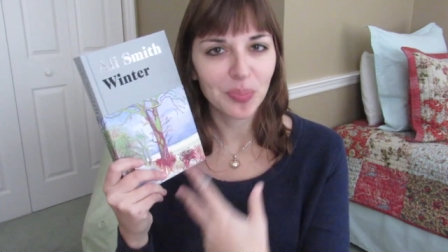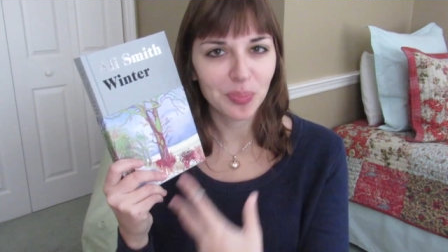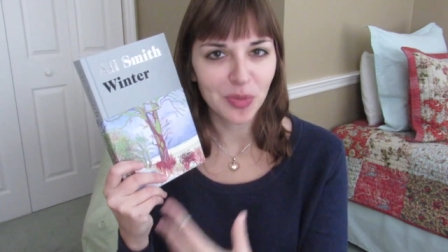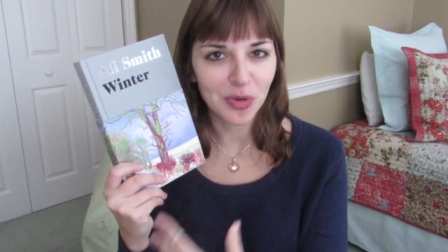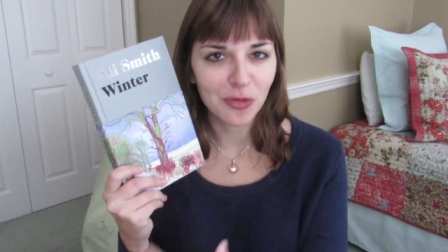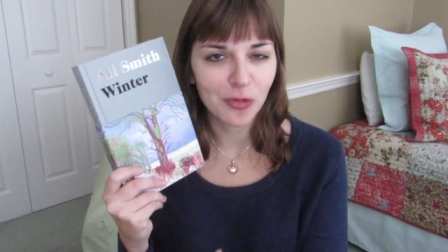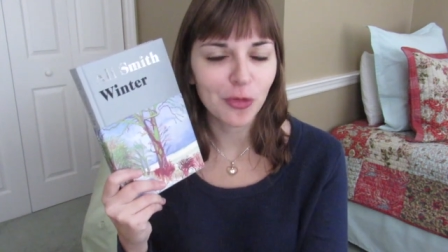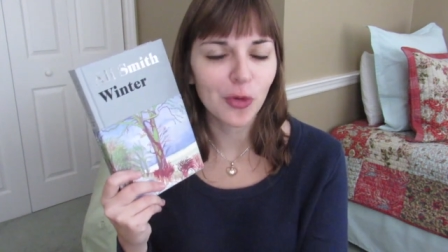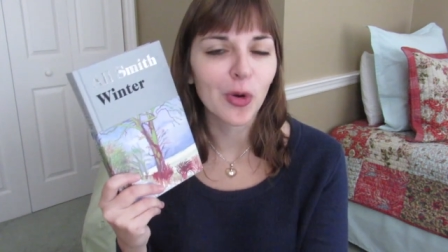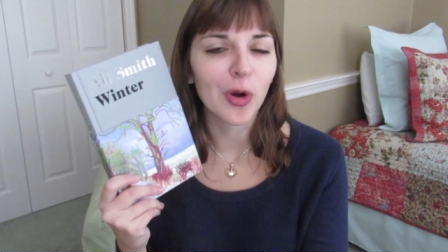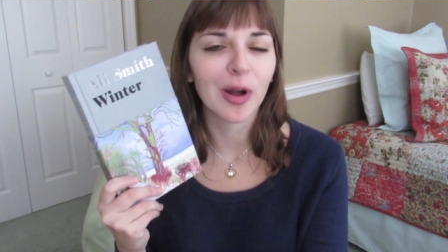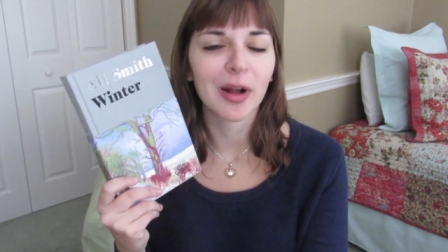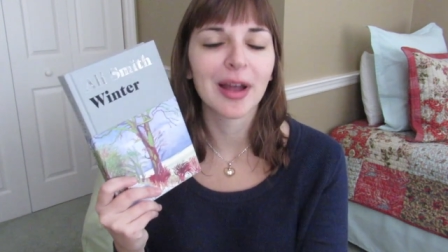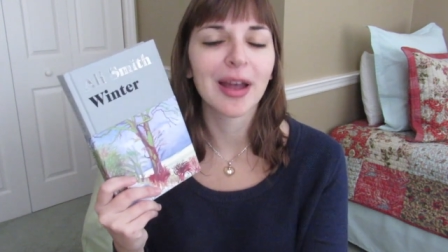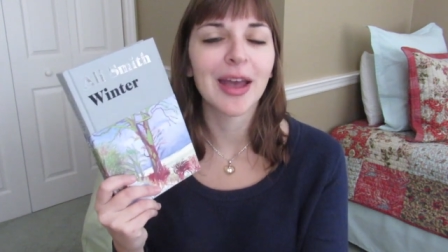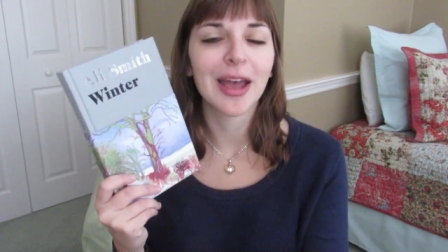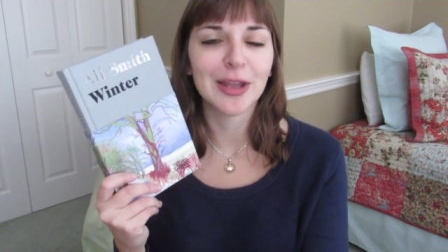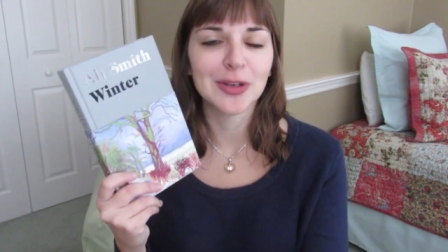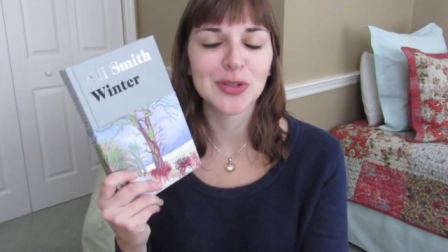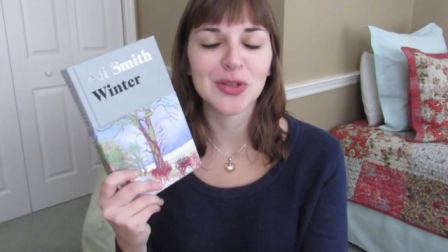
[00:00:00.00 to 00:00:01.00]
before
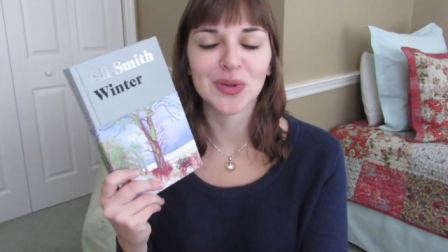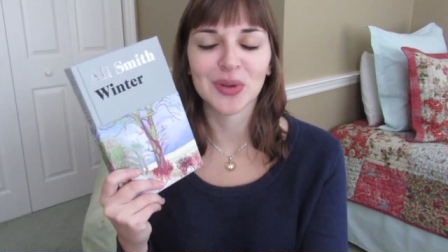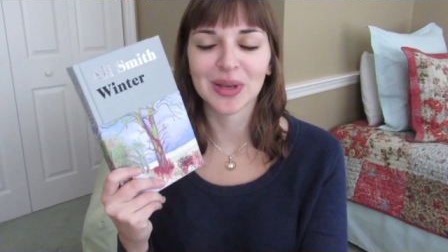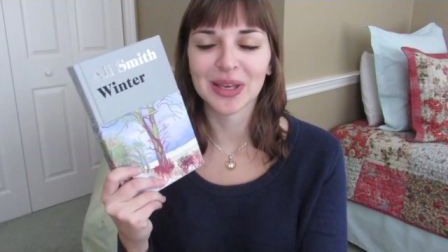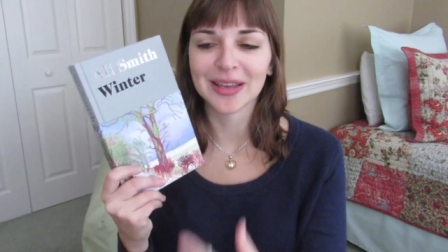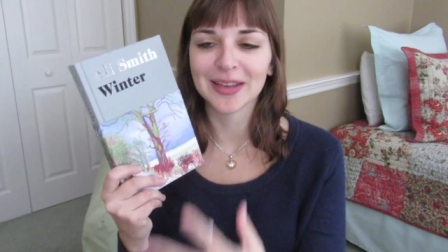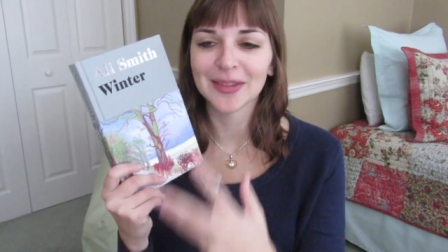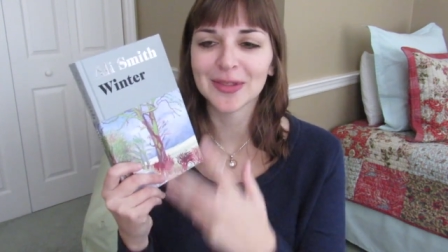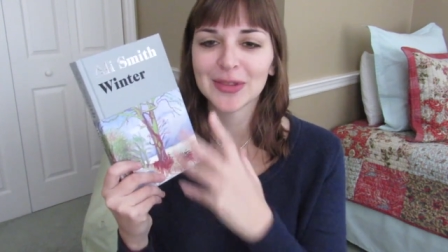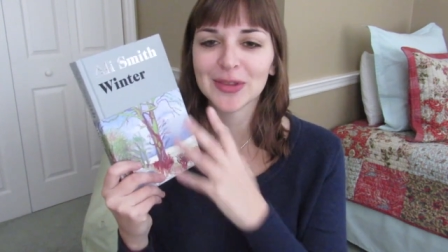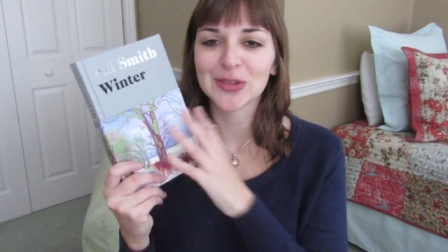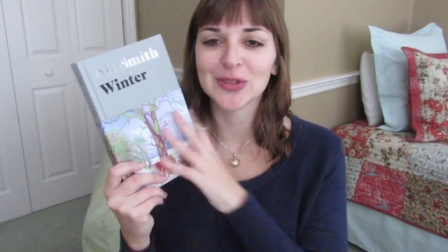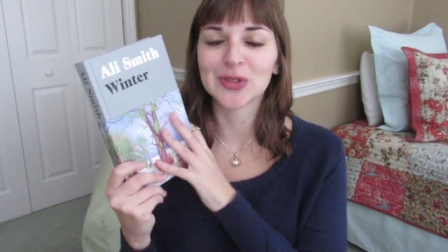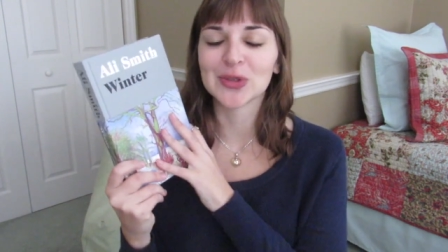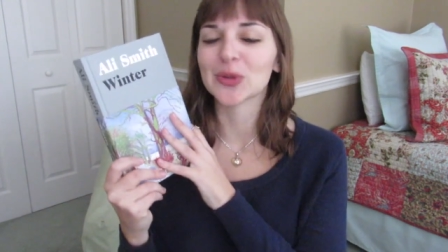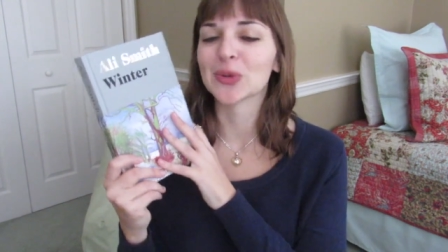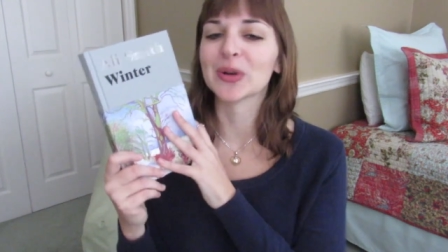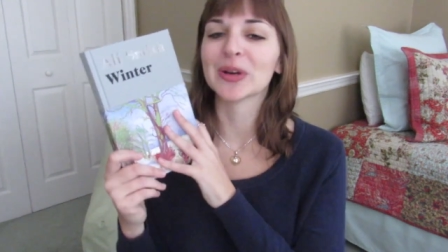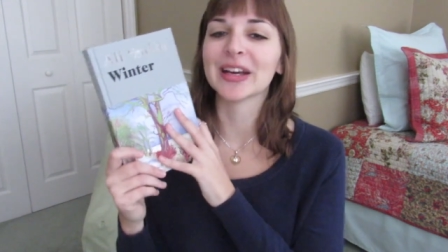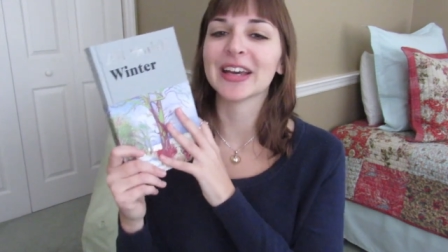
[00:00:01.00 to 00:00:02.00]
entering the
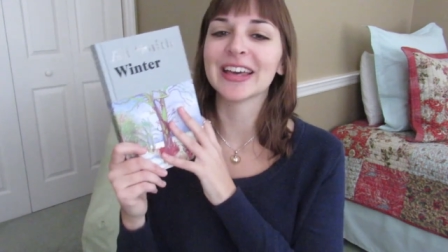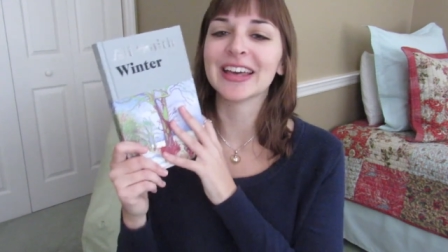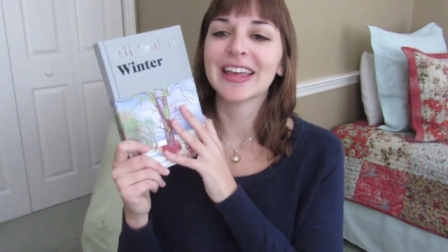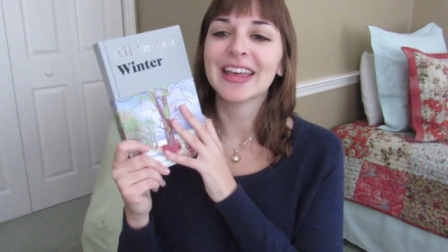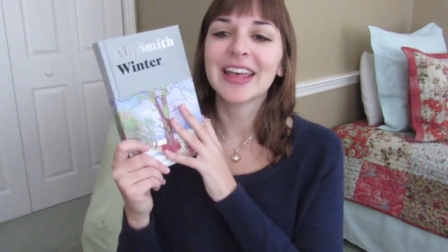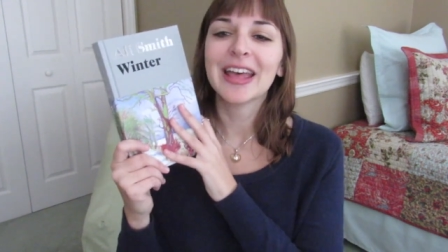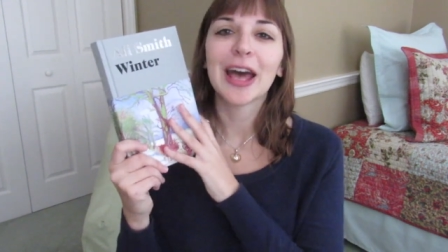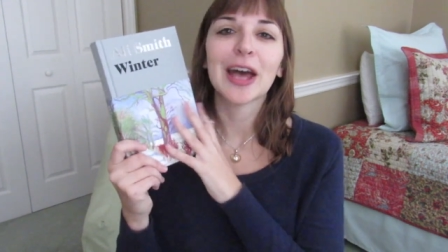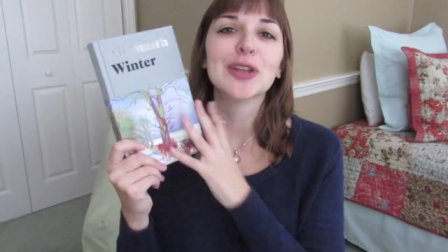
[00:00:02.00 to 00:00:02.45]
story.